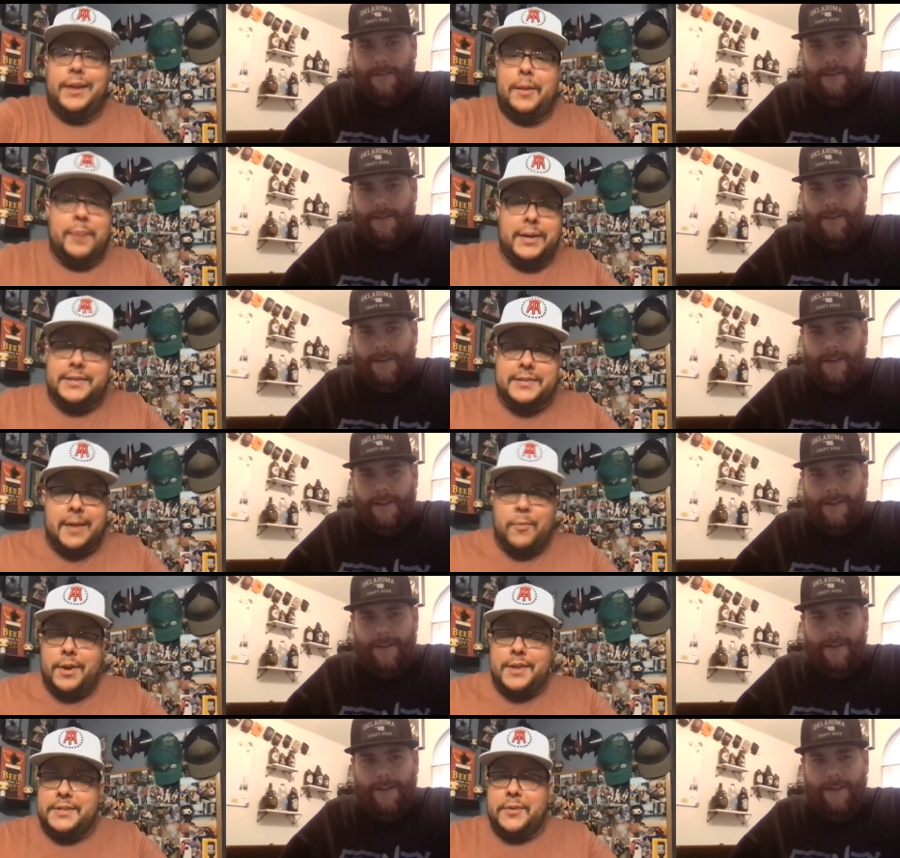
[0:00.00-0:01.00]
Speaker 1: pick the same
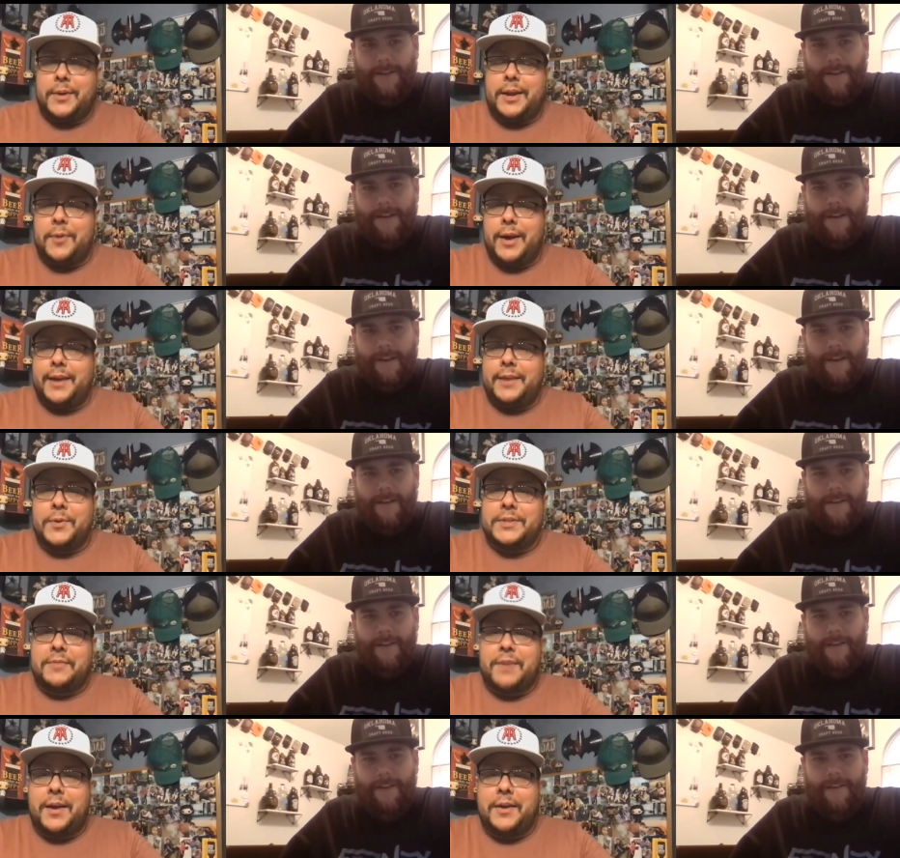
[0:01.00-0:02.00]
one as you anyway. And once
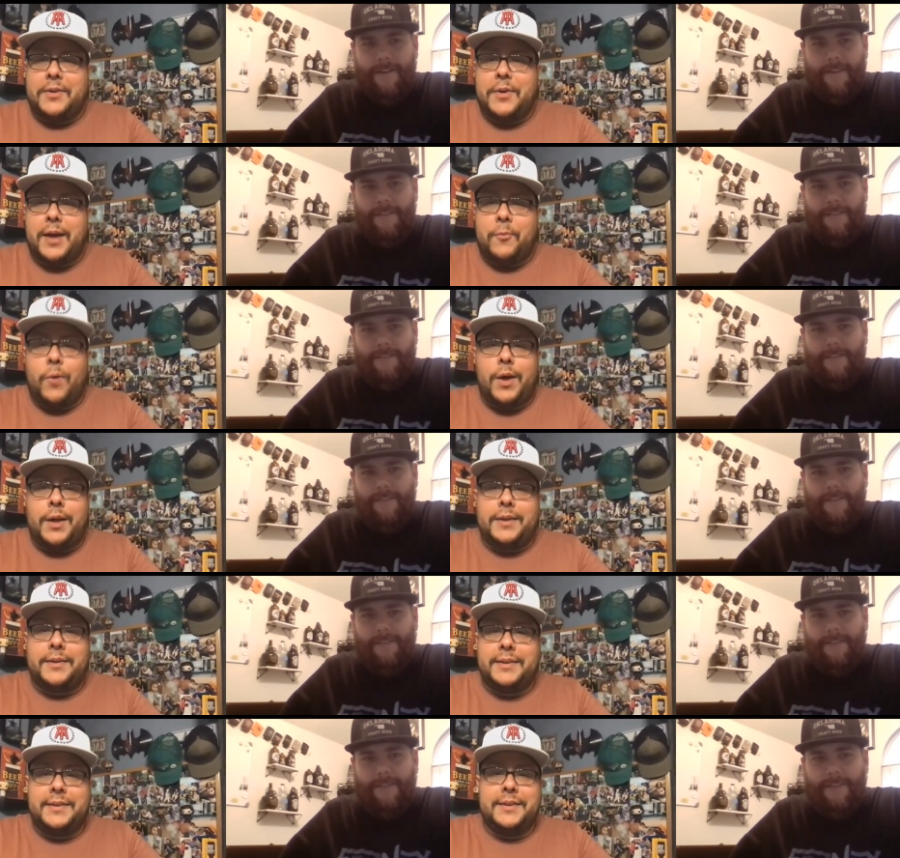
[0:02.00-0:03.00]
I found out you got
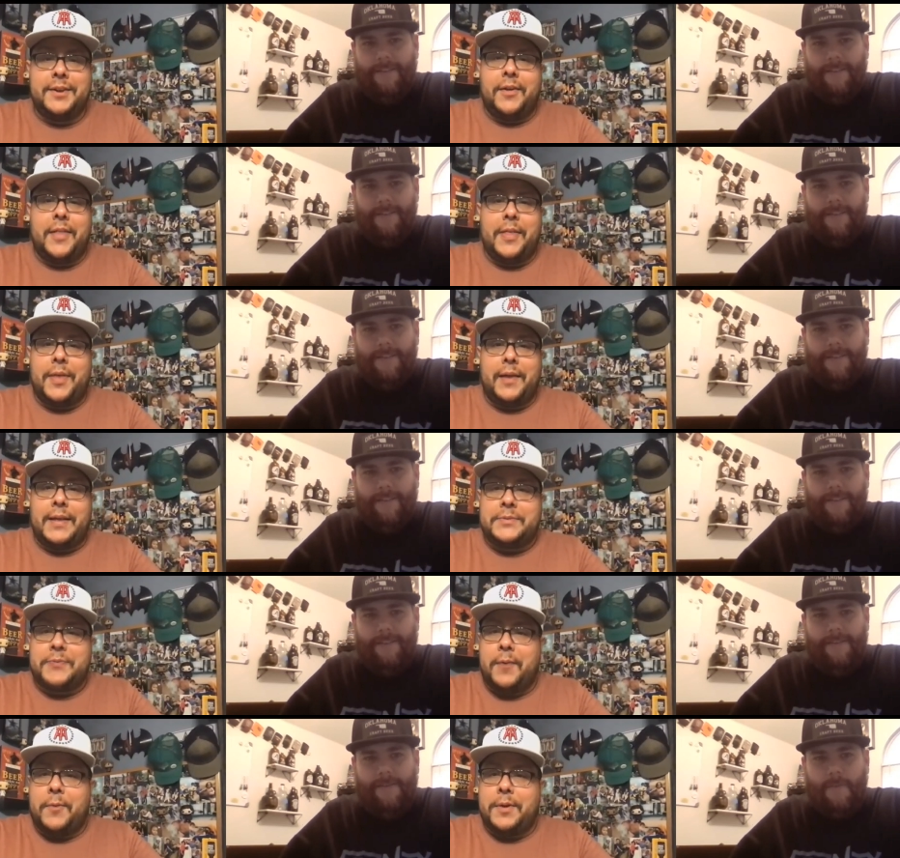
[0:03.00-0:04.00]
one during that thing, that's
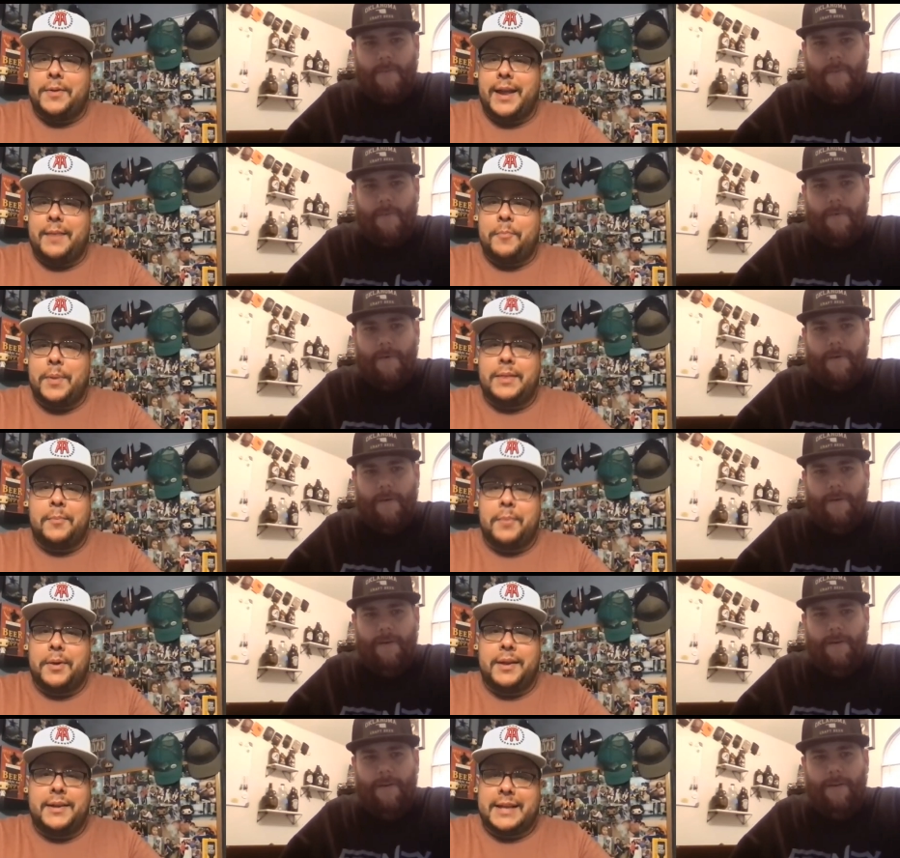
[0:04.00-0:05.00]
when I went ahead and bit the
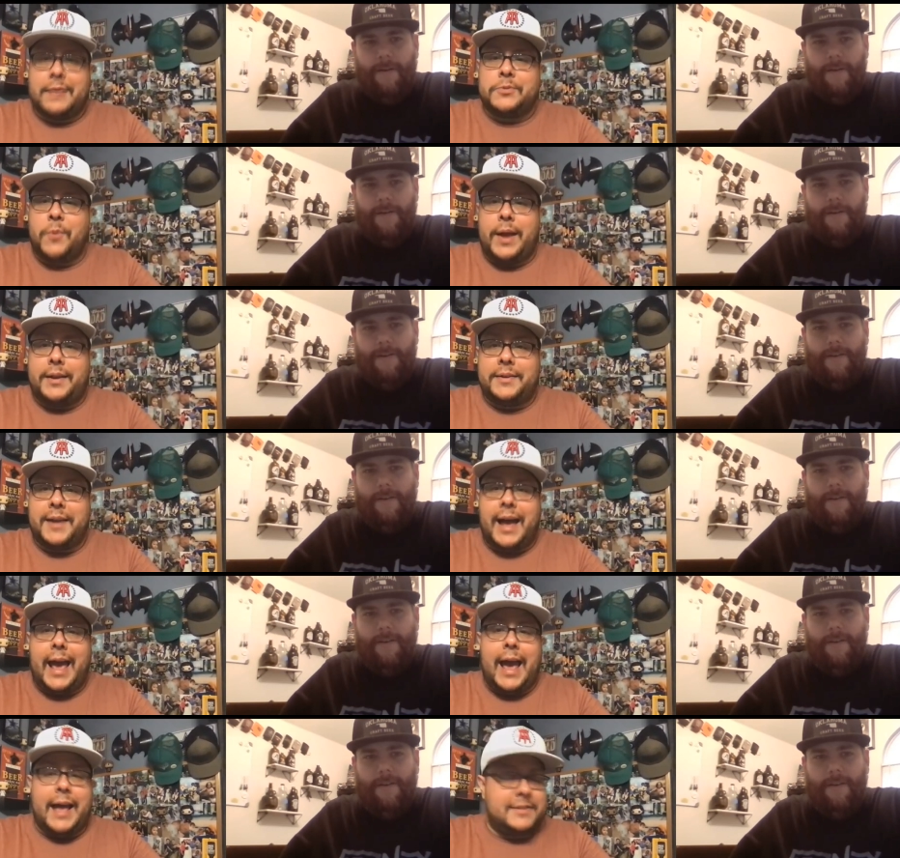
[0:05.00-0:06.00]
bullet because I was waiting.
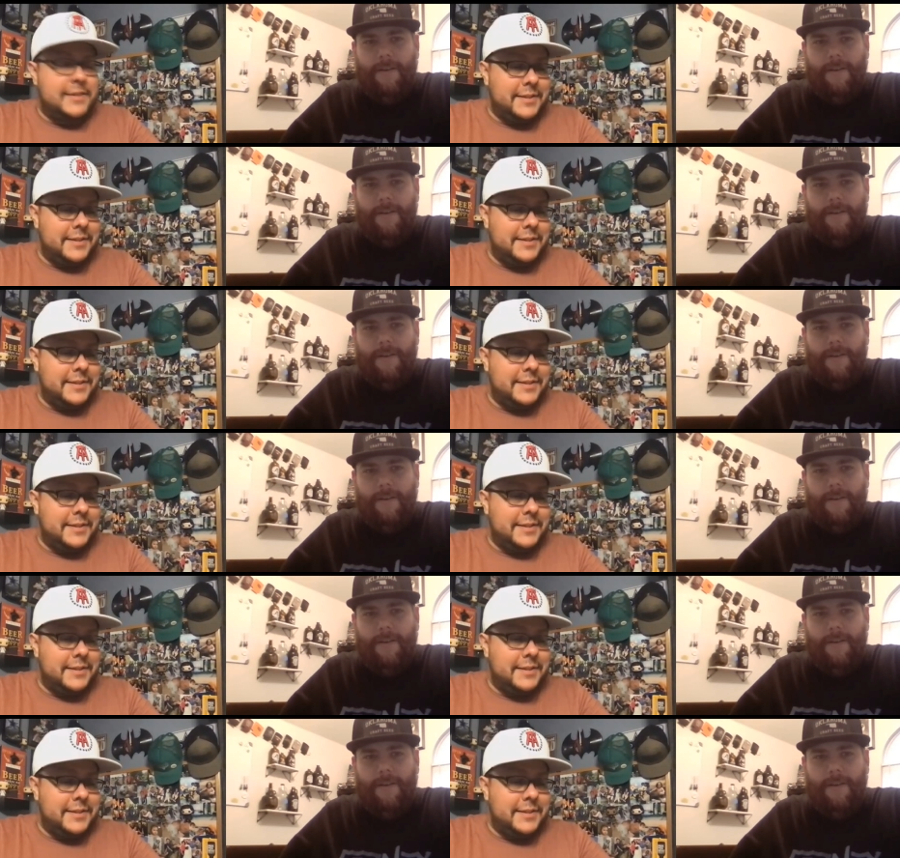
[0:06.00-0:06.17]
I asked,